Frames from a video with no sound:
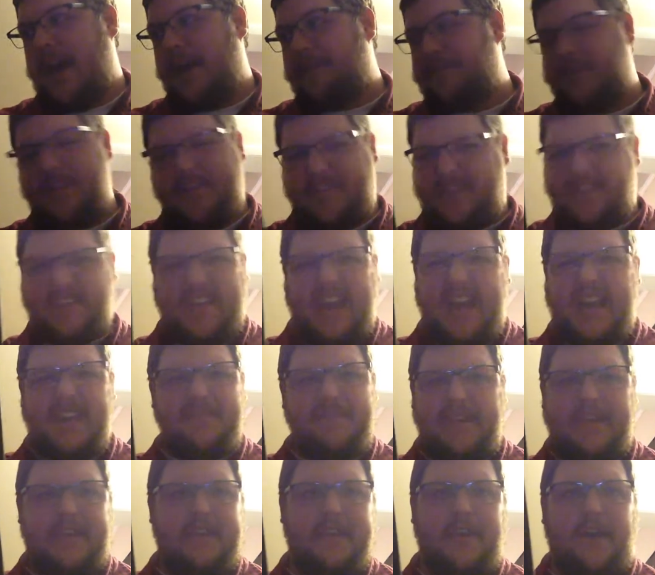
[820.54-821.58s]
this has got to
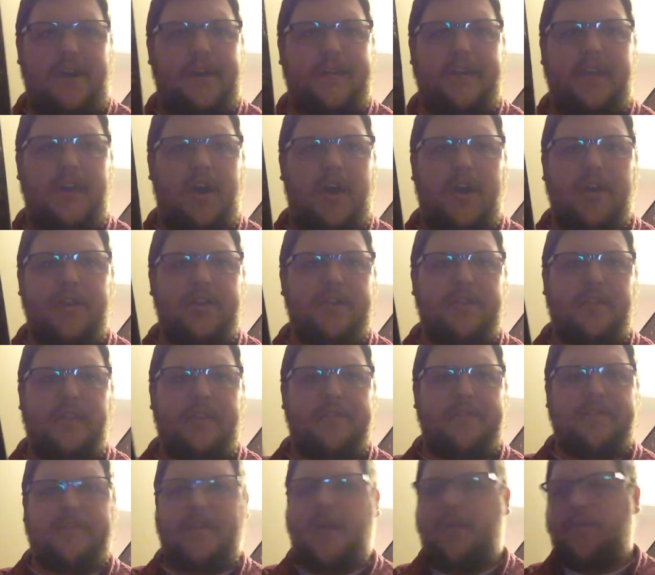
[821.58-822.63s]
be on your
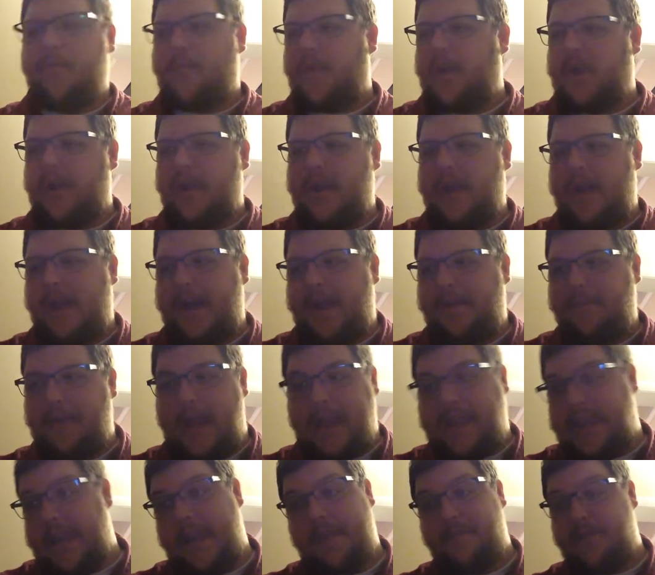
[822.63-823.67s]
list somewhere.
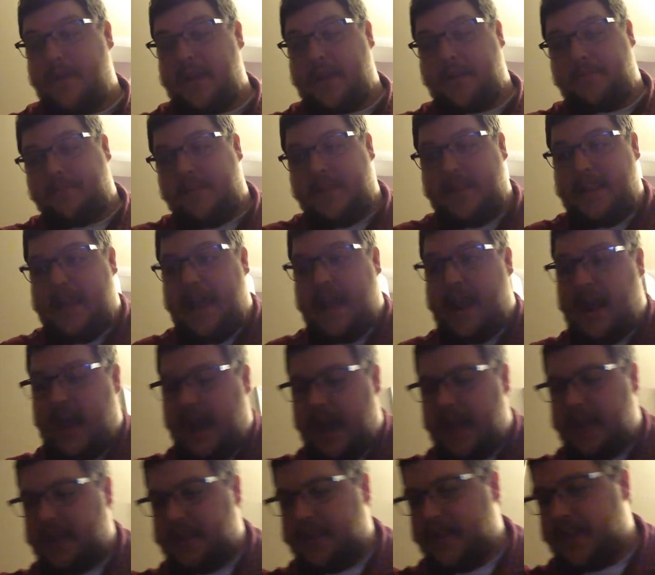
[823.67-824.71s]
I can't recommend that
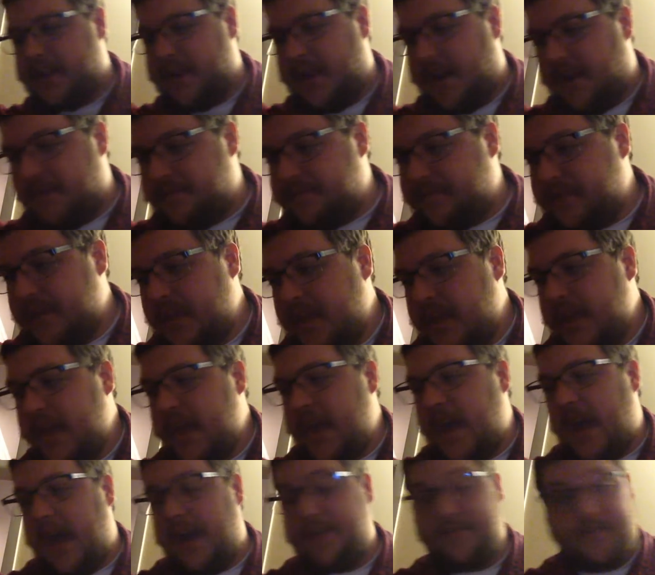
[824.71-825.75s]
highly enough.
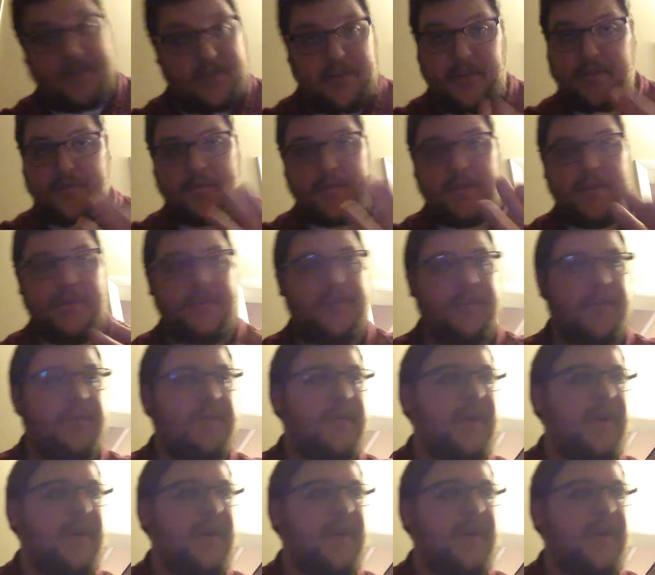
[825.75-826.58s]
So those were the two